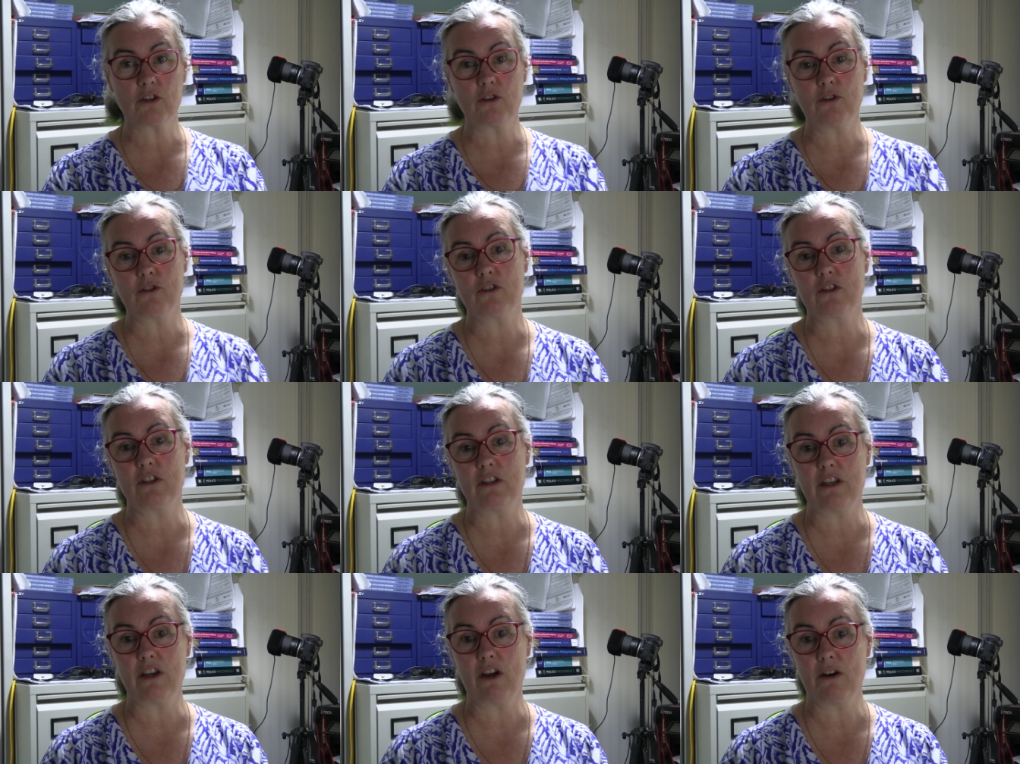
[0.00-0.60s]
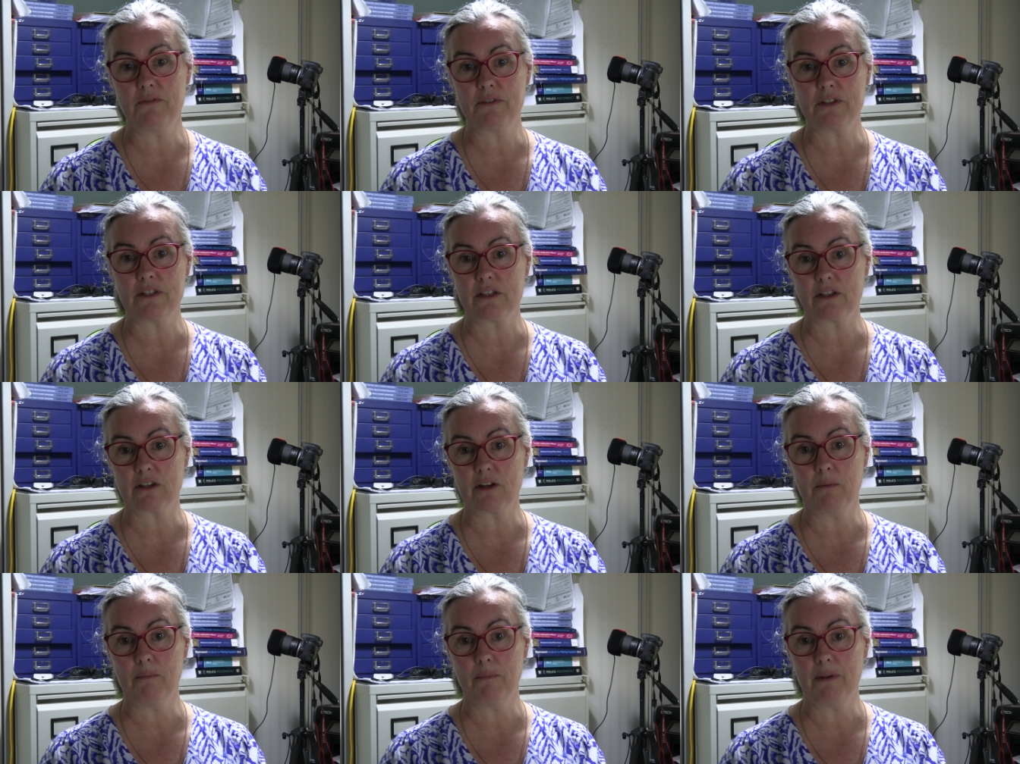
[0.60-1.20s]
custody officer
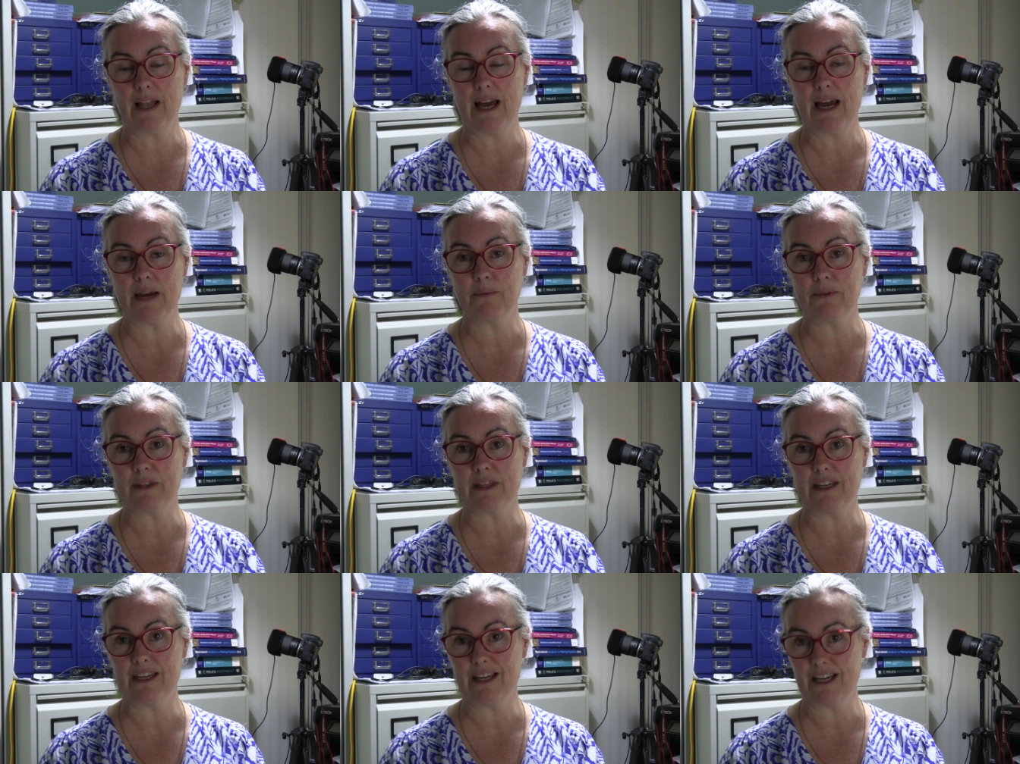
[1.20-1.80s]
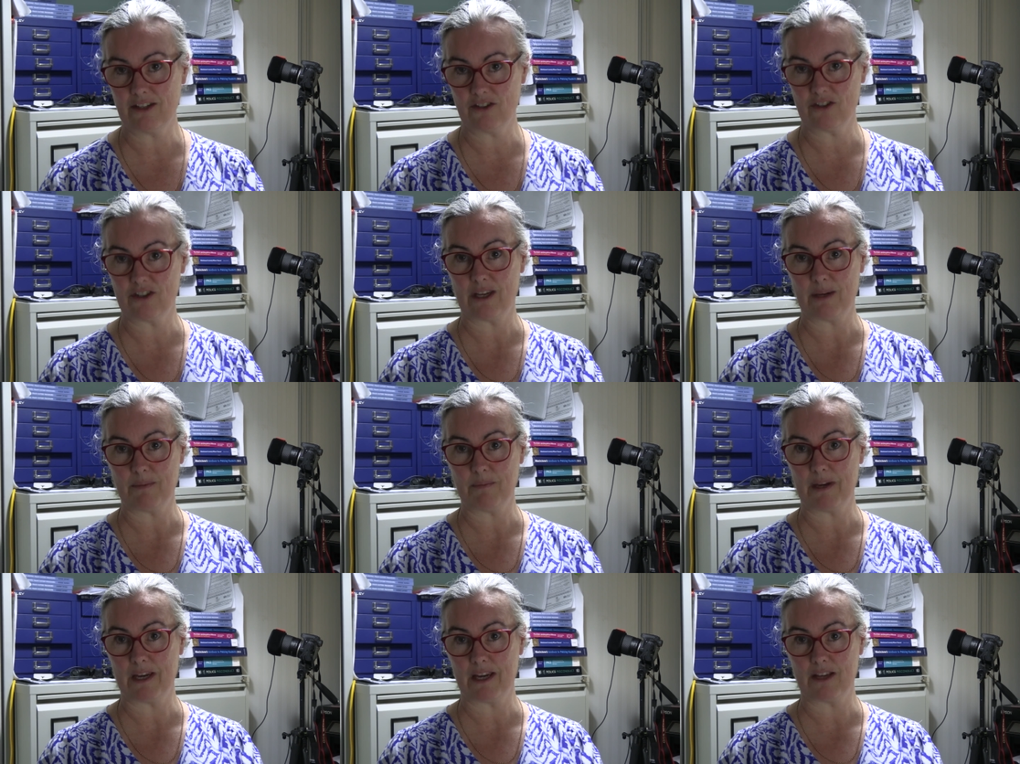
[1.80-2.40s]
comply with the HCP